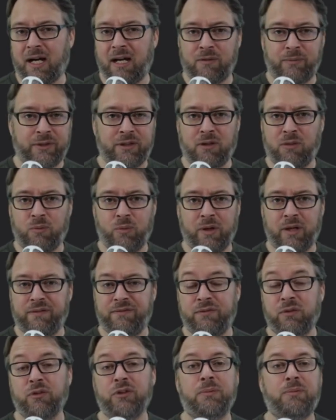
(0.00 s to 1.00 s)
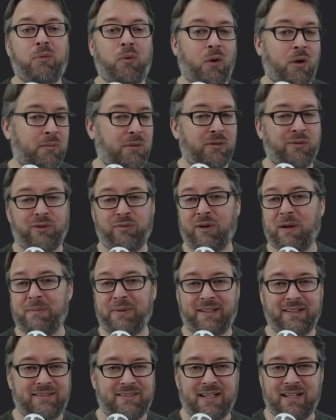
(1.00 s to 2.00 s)
We don't want a full deployment with replica
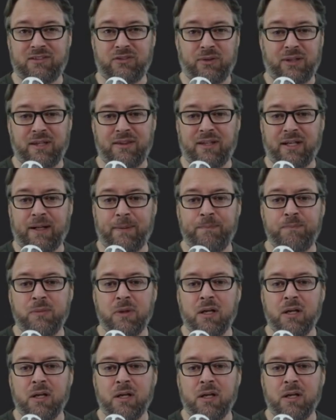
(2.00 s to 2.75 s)
sets or anything.